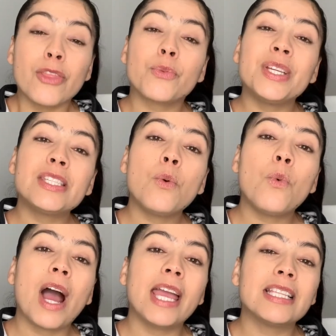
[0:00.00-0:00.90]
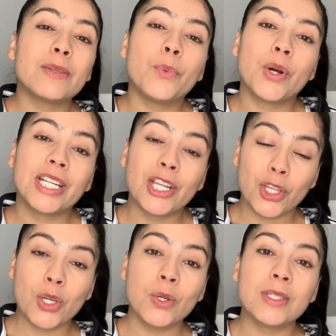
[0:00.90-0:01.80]
The reason why it's important to
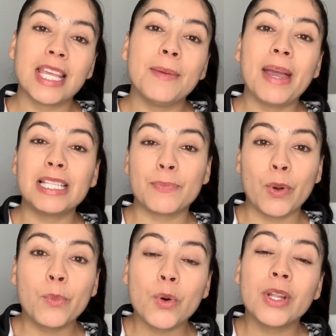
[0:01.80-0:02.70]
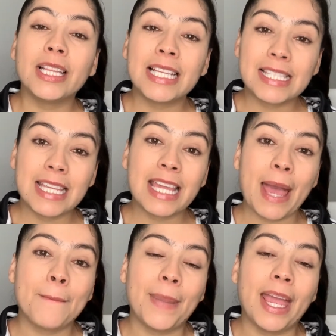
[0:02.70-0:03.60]
use eBay's promoted listing
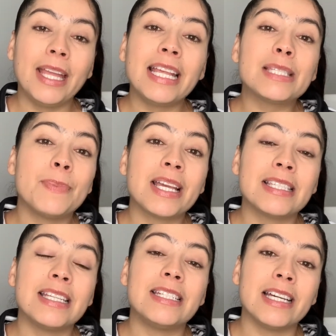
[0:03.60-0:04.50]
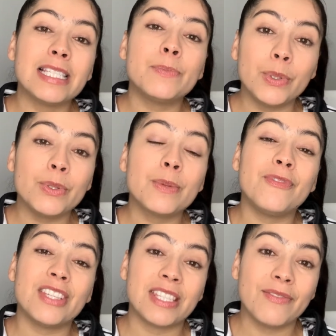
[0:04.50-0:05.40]
campaign is because it does boost
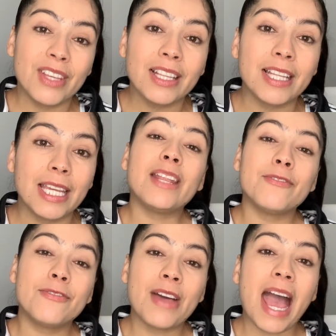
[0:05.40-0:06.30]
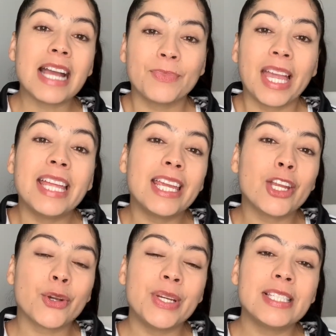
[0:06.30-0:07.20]
visibility. And in fact, it
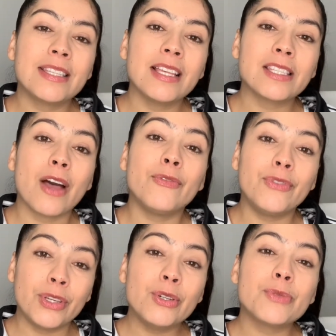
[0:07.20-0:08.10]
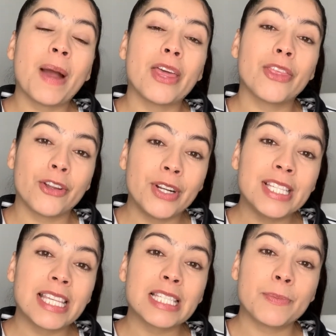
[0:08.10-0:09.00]
increases views by
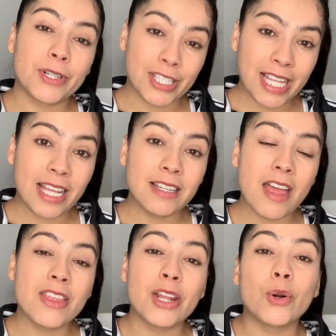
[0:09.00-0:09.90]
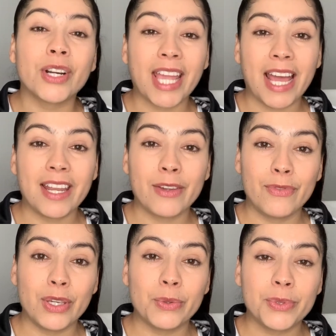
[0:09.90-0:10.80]
36% than organic
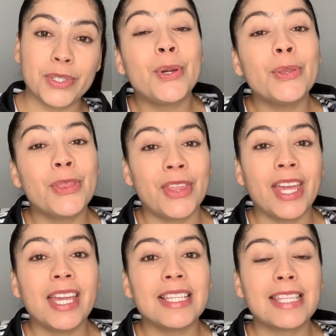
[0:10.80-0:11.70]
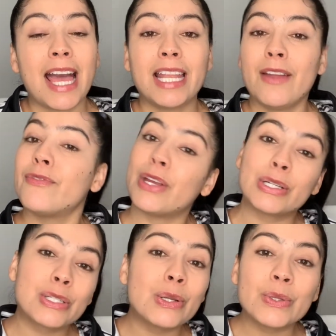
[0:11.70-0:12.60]
views. Good thing is that if
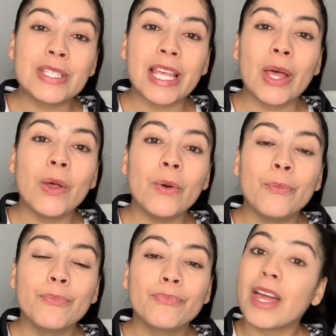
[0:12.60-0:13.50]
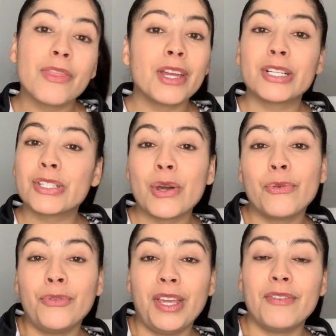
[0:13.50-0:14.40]
there's no sale, there's no
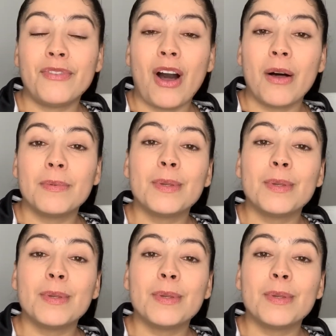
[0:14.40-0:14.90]
fee involved.